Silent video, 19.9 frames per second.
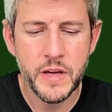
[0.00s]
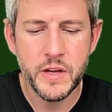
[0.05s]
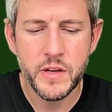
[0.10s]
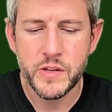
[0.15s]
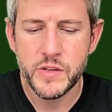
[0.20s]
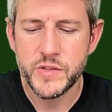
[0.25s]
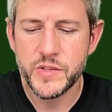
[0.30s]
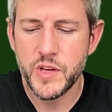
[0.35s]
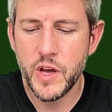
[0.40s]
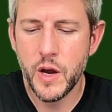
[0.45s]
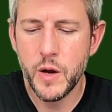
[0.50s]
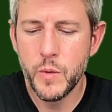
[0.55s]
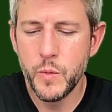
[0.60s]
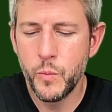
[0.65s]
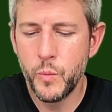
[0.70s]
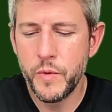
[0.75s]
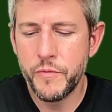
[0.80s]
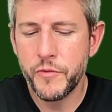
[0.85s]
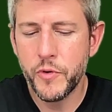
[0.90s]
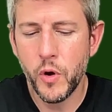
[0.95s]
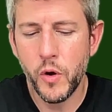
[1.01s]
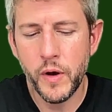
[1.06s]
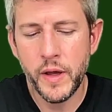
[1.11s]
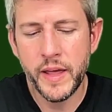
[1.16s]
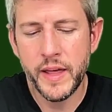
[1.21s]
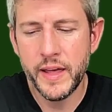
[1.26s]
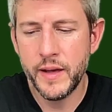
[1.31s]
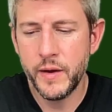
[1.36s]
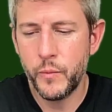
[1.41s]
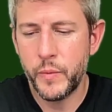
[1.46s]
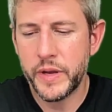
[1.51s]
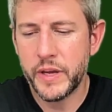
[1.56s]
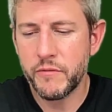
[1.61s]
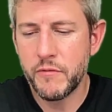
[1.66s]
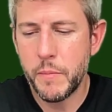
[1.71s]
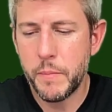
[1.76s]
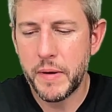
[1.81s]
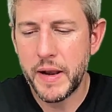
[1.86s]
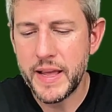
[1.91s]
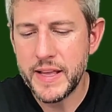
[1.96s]
So we've got here, we can
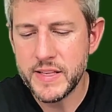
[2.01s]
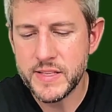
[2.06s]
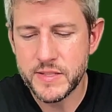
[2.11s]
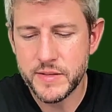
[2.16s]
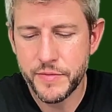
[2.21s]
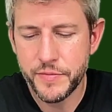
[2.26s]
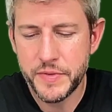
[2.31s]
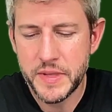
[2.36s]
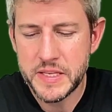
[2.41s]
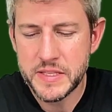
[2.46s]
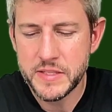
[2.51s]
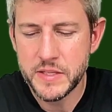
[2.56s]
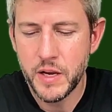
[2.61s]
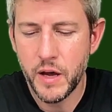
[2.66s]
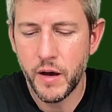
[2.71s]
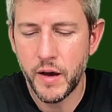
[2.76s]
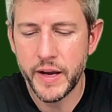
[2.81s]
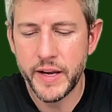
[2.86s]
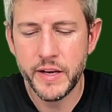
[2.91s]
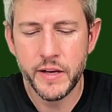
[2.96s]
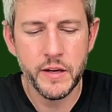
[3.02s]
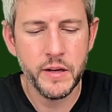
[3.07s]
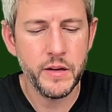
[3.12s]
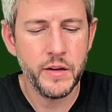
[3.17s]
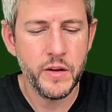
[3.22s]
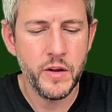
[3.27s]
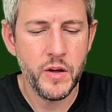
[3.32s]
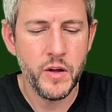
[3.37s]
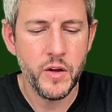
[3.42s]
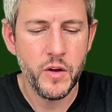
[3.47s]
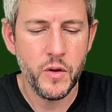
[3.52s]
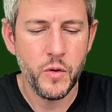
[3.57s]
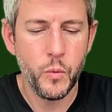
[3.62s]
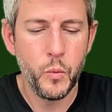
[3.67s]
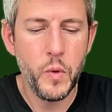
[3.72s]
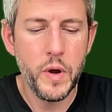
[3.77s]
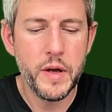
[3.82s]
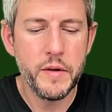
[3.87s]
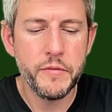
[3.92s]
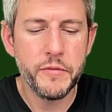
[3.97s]
replace this 9
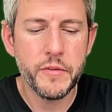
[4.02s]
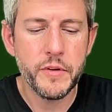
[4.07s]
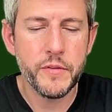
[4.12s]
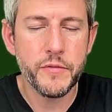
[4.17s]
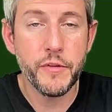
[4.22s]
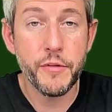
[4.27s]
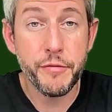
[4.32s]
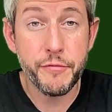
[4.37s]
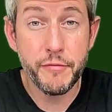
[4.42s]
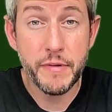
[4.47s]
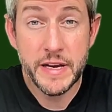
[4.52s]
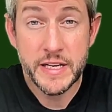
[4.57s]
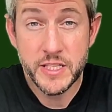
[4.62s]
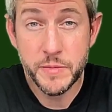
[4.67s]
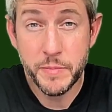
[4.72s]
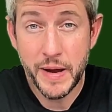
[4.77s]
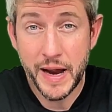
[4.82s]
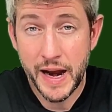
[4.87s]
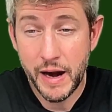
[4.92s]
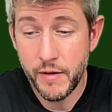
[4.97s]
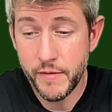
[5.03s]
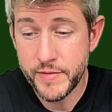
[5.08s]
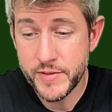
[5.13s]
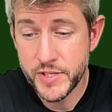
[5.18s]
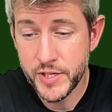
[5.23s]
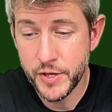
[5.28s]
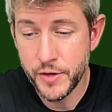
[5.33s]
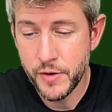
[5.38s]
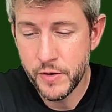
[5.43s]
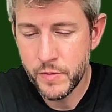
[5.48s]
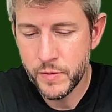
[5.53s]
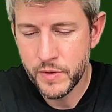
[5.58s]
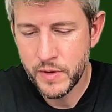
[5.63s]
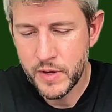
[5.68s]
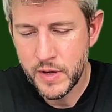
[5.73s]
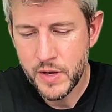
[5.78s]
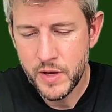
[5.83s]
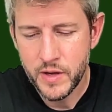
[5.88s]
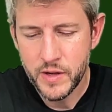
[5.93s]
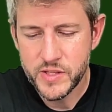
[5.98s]
with the 3 to the power of 2.
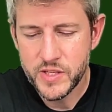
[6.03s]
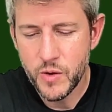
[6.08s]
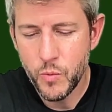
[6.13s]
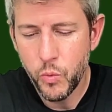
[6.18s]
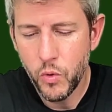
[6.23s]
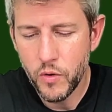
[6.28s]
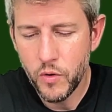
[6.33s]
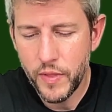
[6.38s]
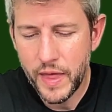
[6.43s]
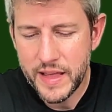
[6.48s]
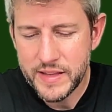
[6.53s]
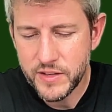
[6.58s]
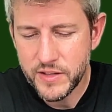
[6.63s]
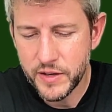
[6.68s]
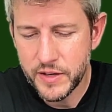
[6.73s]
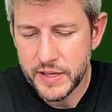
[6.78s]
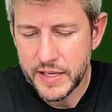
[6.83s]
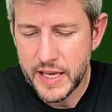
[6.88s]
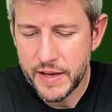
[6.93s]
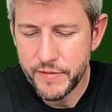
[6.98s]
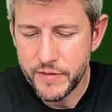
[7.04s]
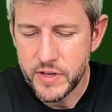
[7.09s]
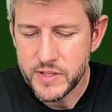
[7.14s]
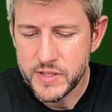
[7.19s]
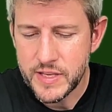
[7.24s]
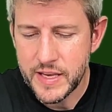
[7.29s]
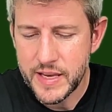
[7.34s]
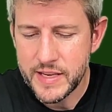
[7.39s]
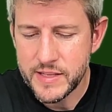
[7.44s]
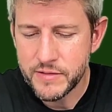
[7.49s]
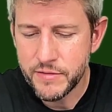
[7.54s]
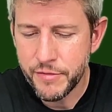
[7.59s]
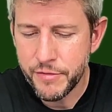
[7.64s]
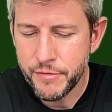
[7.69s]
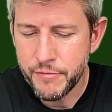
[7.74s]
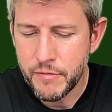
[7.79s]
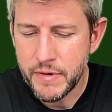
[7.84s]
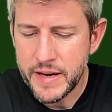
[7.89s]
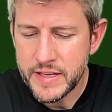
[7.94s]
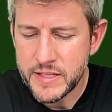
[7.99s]
So what that's going to give us is
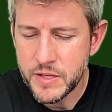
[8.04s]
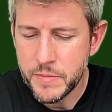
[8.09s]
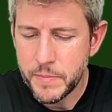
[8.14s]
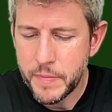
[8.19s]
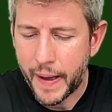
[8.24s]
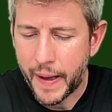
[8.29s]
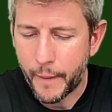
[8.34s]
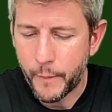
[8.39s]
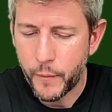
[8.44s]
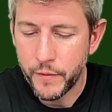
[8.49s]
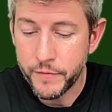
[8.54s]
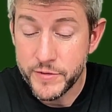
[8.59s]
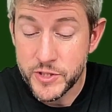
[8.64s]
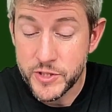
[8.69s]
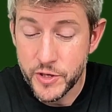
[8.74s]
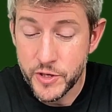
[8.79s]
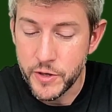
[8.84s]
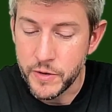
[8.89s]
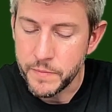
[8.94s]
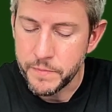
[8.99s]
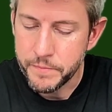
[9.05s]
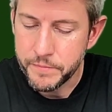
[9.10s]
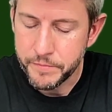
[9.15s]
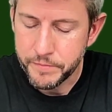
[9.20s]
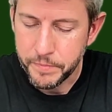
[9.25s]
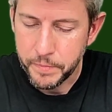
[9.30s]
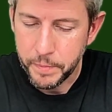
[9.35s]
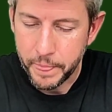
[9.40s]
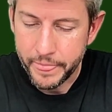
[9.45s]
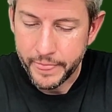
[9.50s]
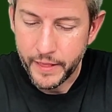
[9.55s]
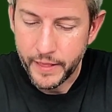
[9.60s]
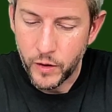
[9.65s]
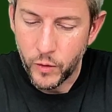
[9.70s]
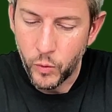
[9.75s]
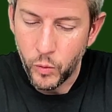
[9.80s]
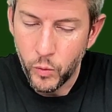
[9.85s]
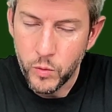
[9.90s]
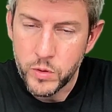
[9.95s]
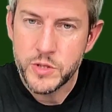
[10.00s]
3 to the power of 2,
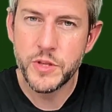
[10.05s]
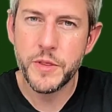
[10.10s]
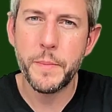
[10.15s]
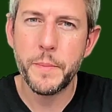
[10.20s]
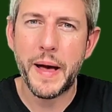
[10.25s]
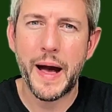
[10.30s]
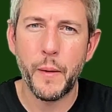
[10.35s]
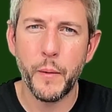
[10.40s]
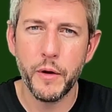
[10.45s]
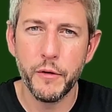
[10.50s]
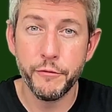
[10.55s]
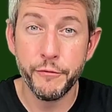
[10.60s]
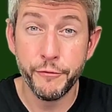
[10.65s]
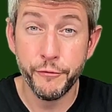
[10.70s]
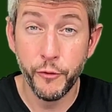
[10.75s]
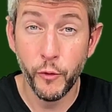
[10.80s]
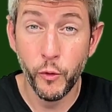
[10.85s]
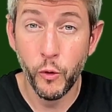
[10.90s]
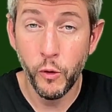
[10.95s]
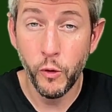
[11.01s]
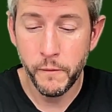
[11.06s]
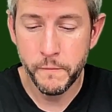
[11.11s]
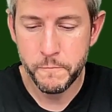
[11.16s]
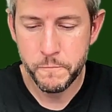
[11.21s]
all to the power of 4,